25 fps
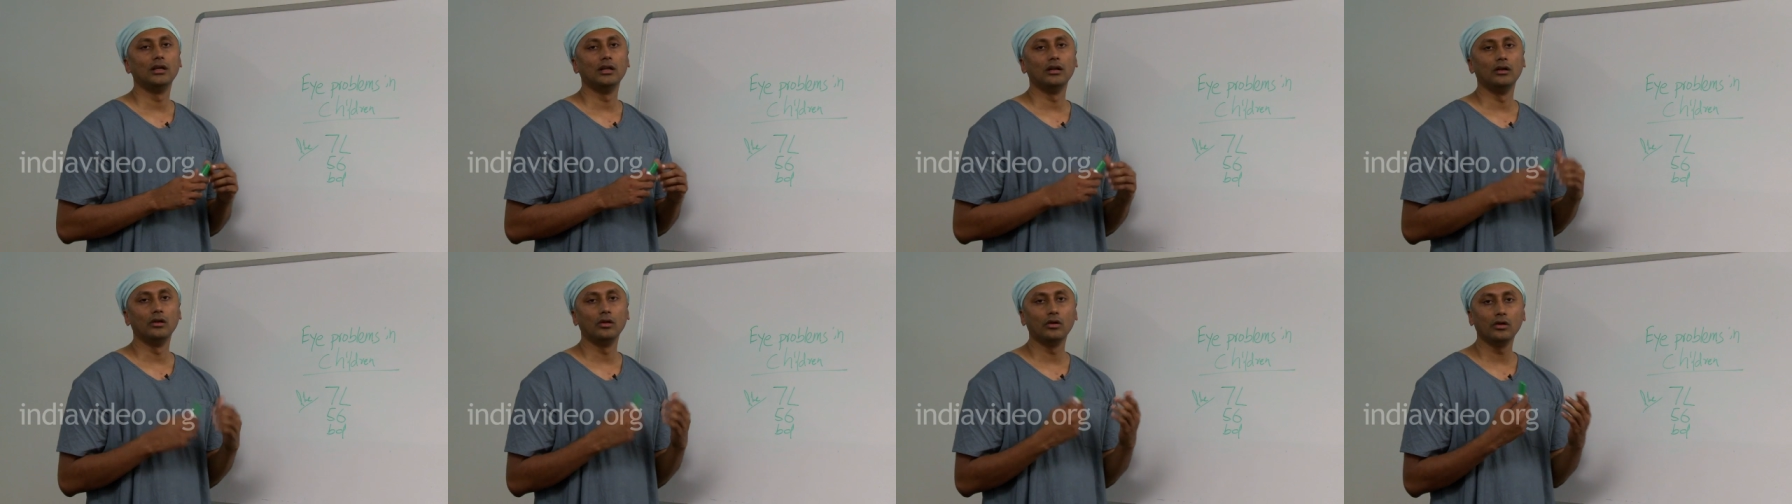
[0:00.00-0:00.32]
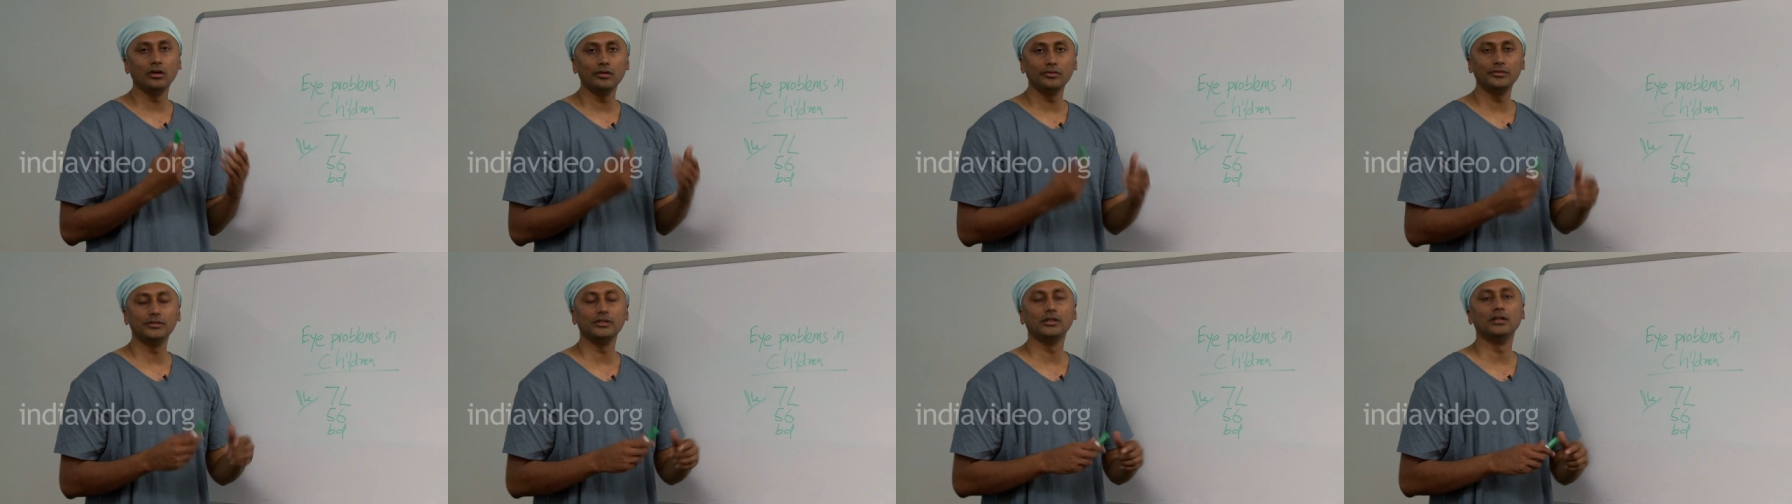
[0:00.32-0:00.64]
a
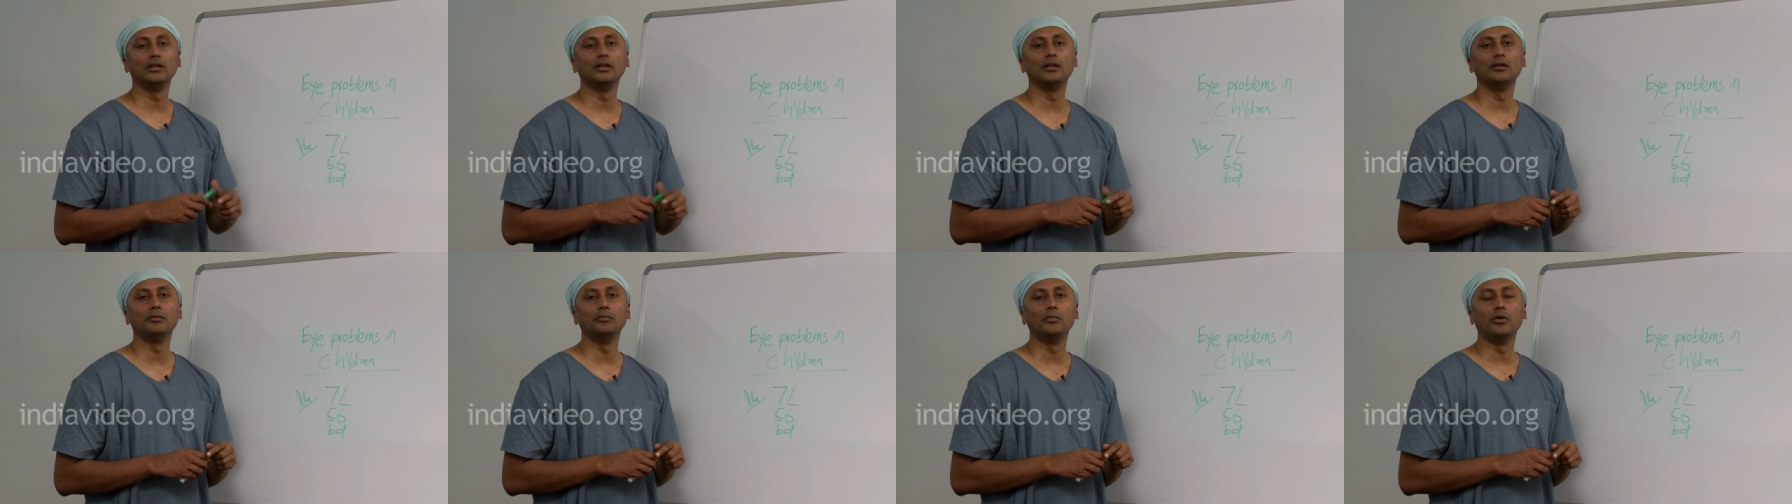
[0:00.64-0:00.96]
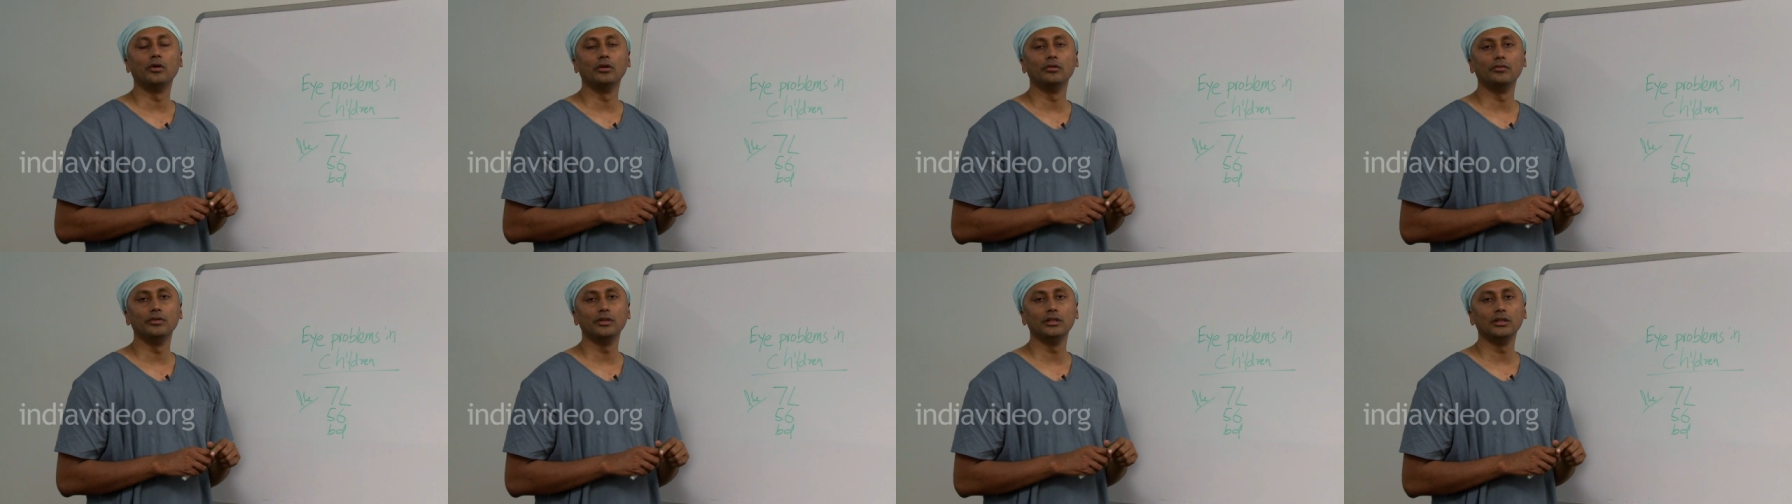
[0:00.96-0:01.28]
lot of children are
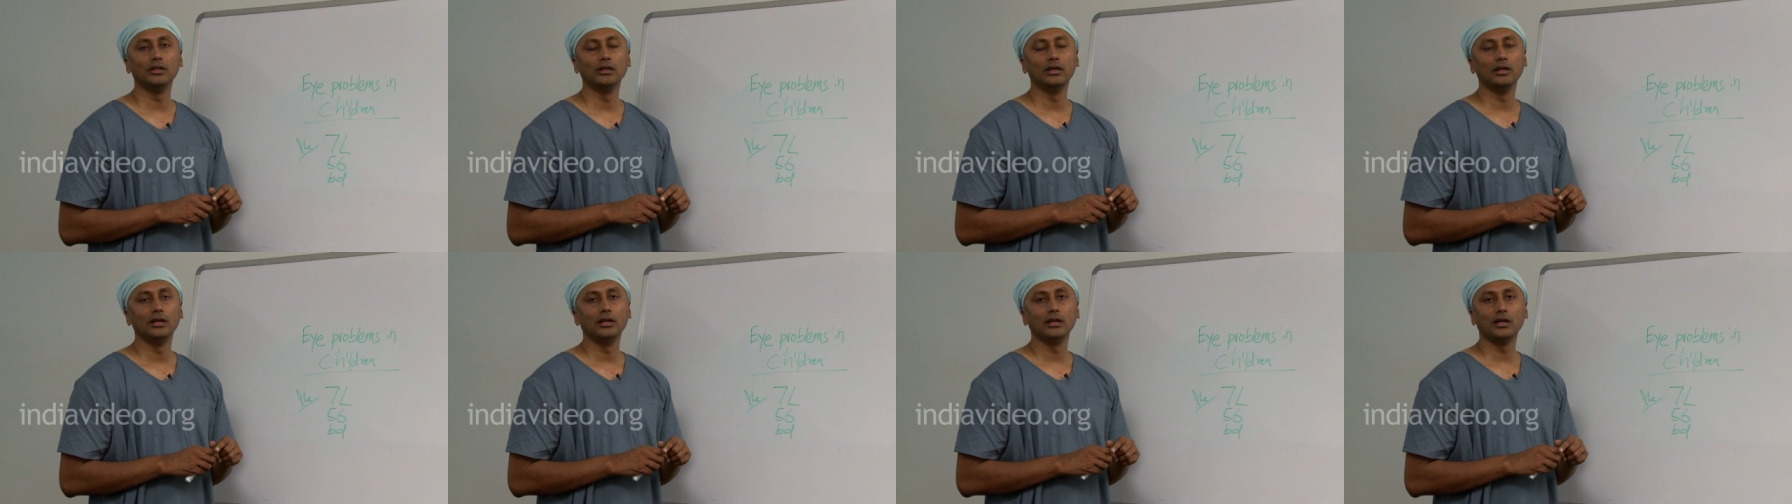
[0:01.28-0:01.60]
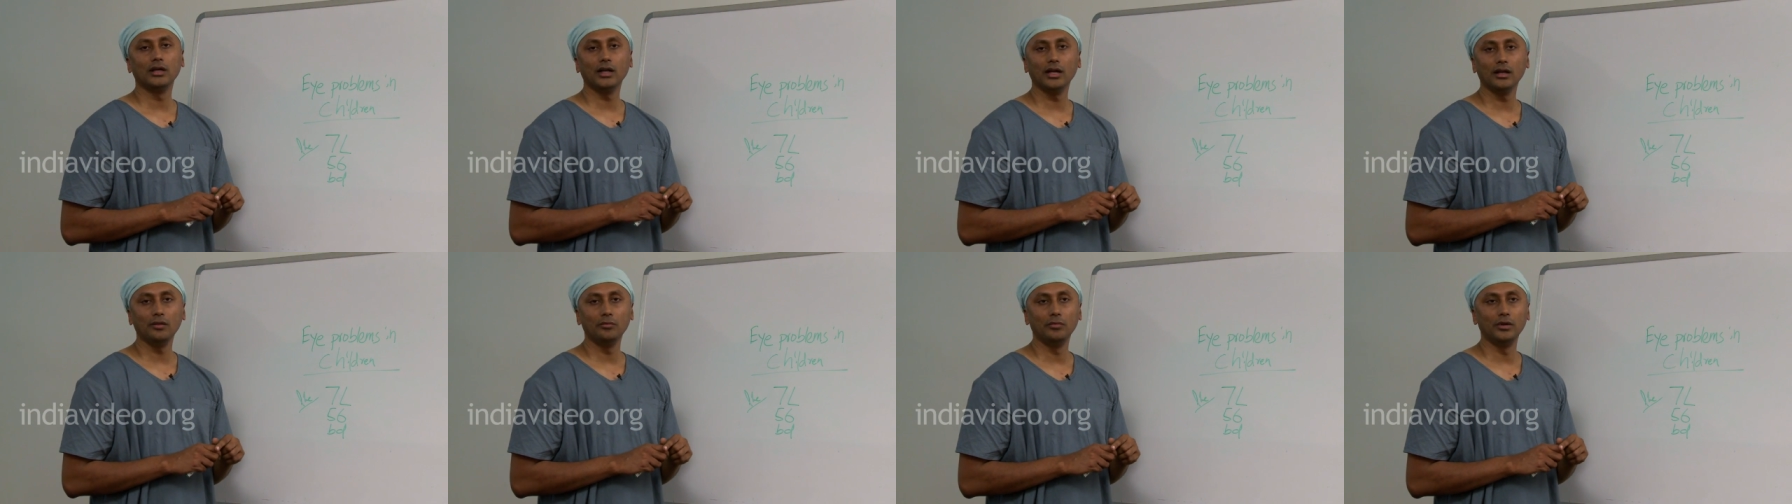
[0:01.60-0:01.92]
born with
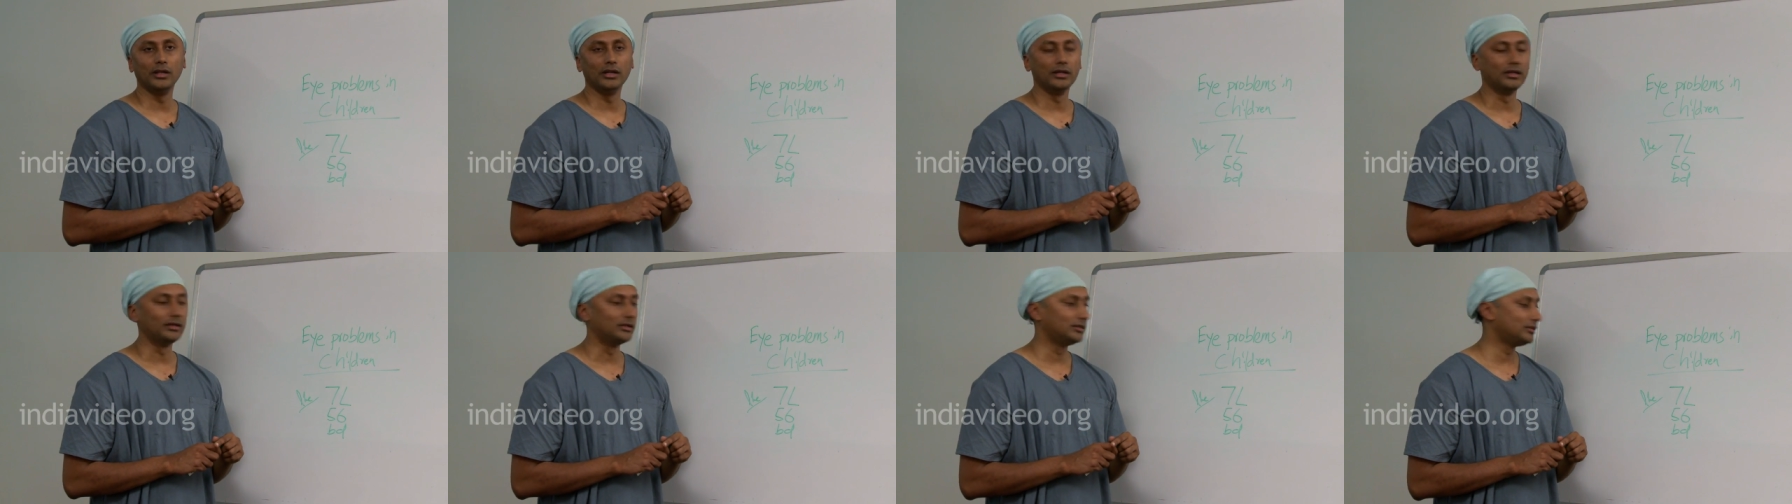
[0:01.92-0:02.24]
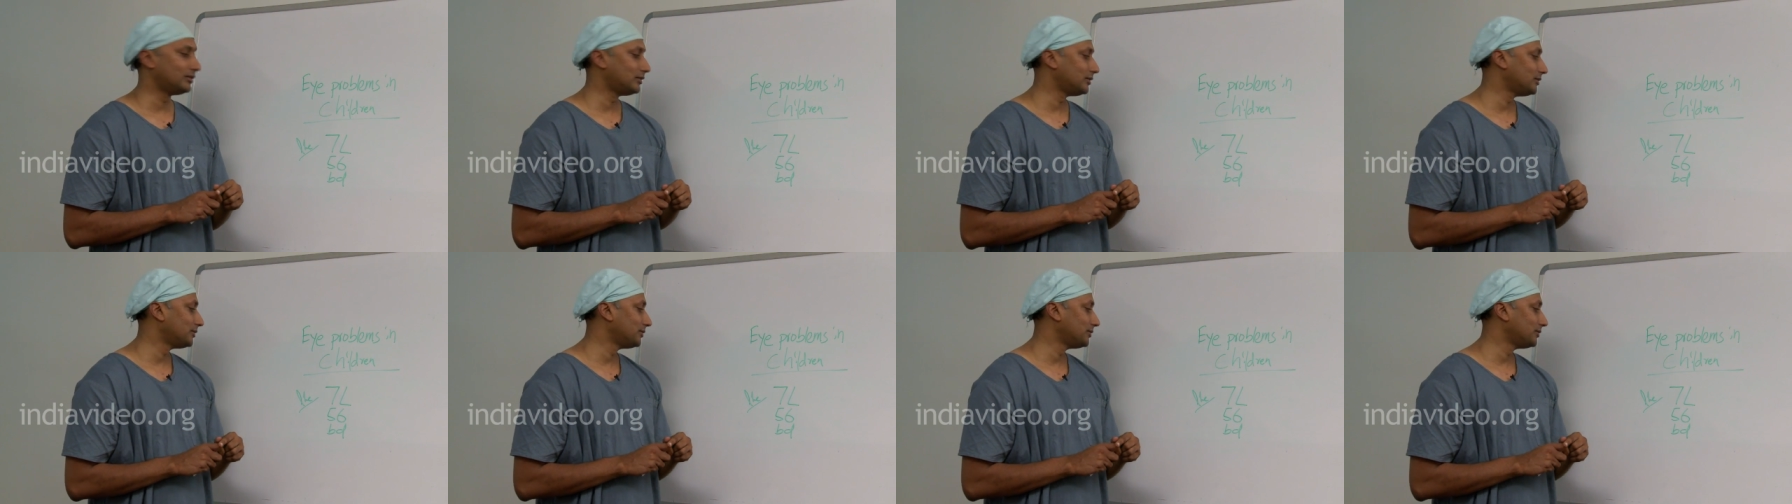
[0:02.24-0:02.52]
color blindness.